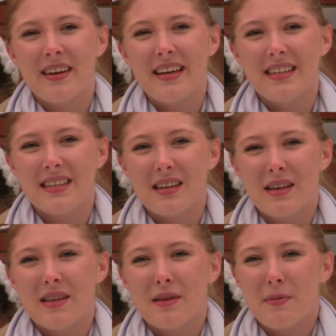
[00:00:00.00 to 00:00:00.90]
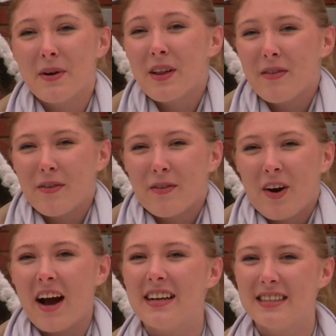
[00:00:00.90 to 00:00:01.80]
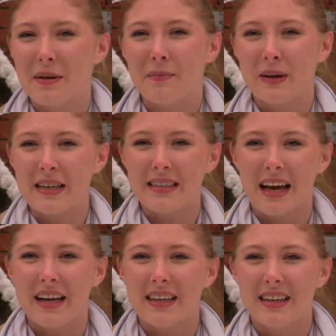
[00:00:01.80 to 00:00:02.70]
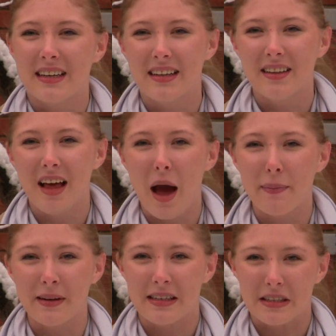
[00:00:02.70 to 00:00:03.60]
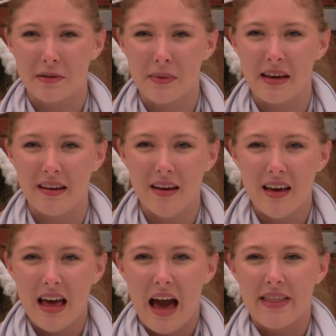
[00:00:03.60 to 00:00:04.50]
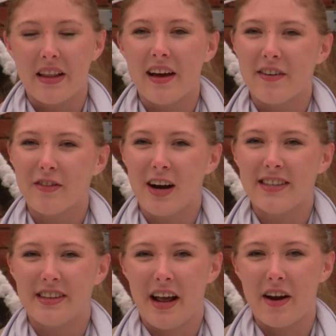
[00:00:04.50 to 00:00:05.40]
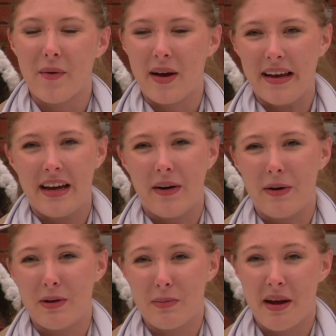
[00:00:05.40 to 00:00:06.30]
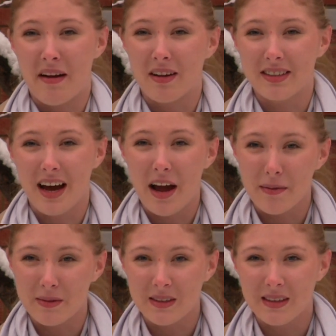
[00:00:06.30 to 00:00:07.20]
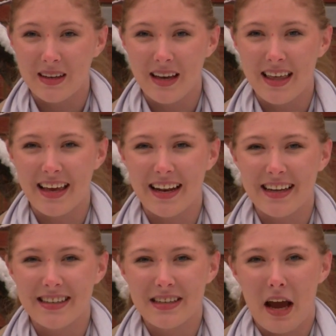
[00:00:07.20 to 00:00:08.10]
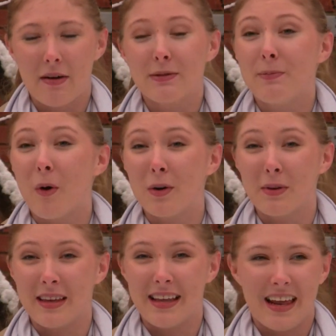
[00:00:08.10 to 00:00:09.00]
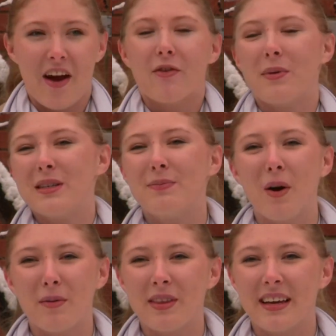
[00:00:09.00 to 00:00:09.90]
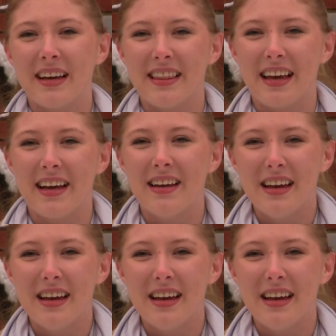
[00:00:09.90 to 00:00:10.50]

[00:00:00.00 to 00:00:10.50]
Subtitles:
It's the pure love of Christ that brings that happiness to me, and the light of Christ that I know I can carry with me at all times. That I was born with it, that everyone's born with it, and that